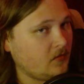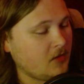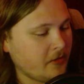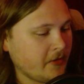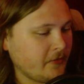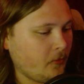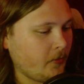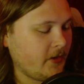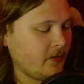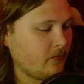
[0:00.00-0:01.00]
Conrad told
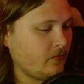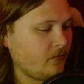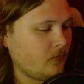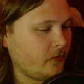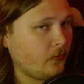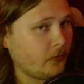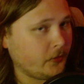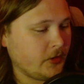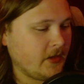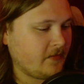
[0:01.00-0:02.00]

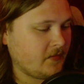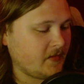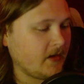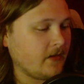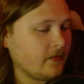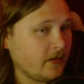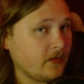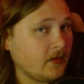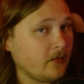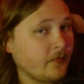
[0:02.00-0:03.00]
her not to say anything
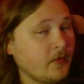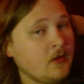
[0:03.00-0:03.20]
to him.